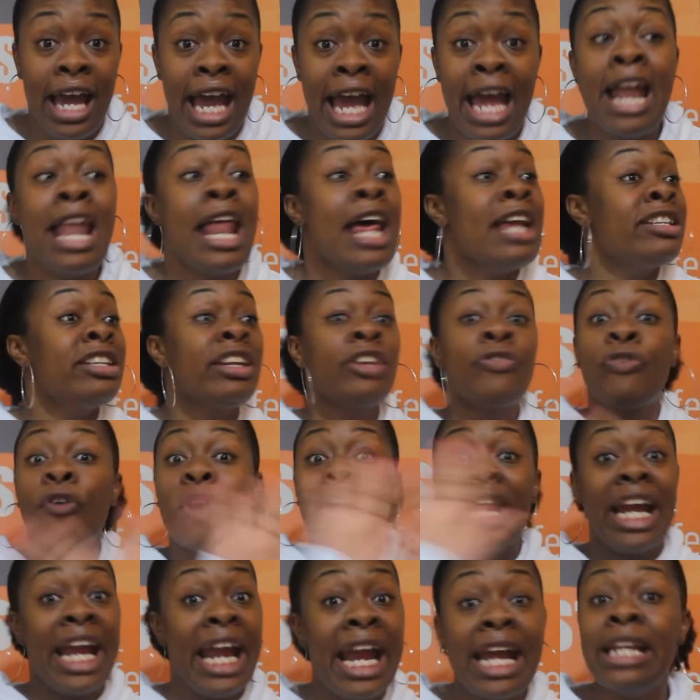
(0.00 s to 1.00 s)
And this is
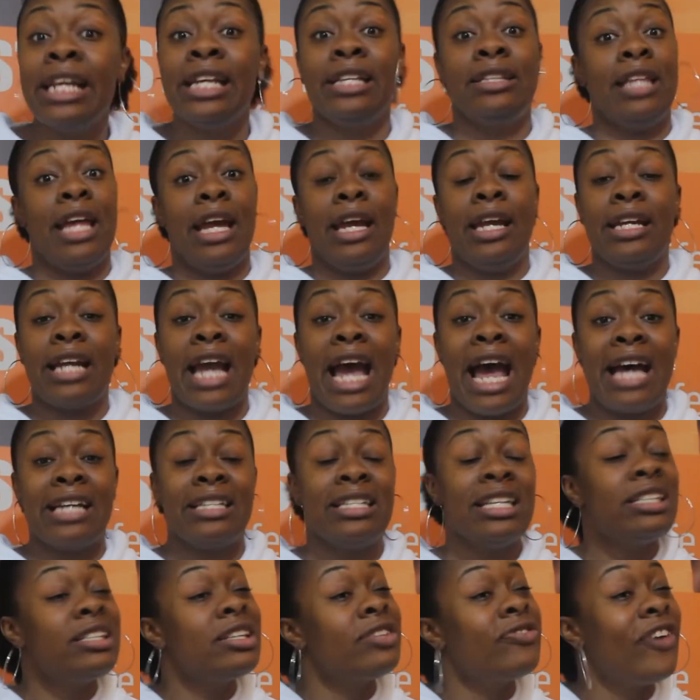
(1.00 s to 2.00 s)
for anything,
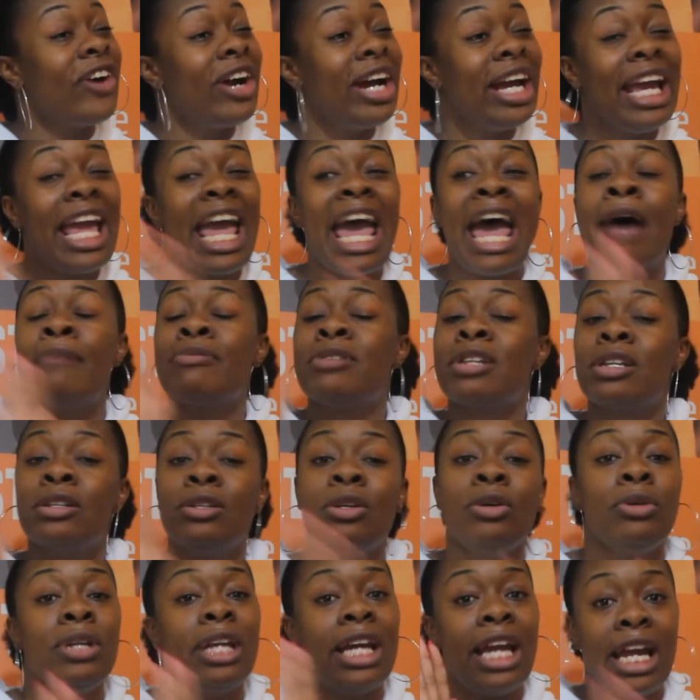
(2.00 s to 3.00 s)
guys. This is for
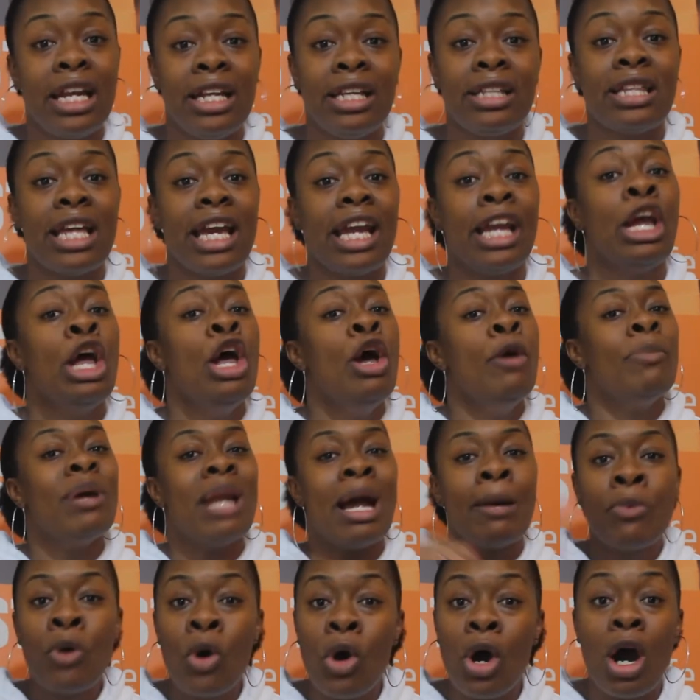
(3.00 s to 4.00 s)
absolutely anything, but
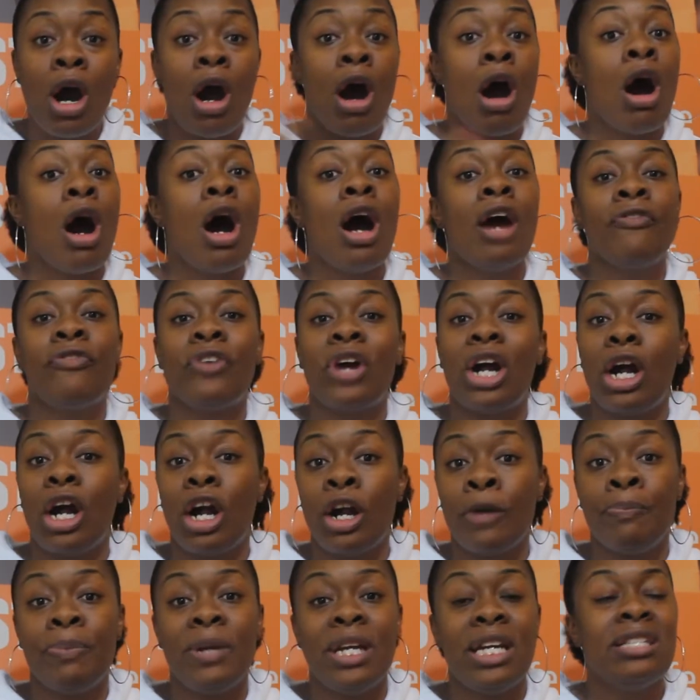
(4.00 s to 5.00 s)
I'm going hard for
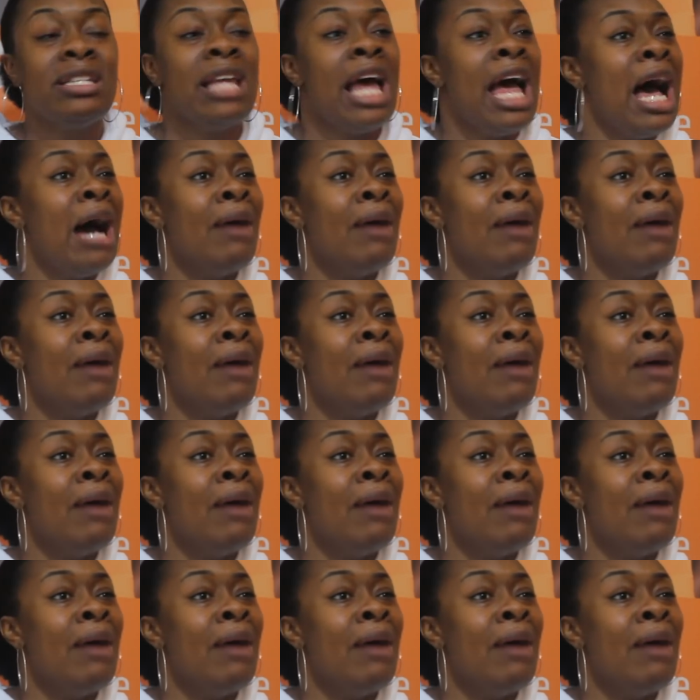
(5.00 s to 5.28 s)
herpes.